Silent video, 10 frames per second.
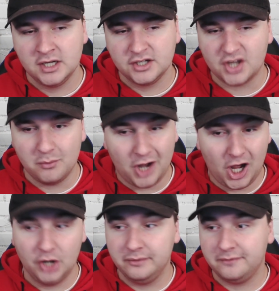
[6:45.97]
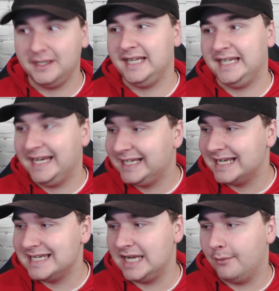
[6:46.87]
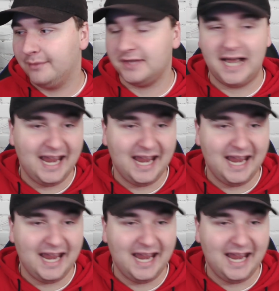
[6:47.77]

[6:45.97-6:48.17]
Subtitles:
So hopefully he can deal with that.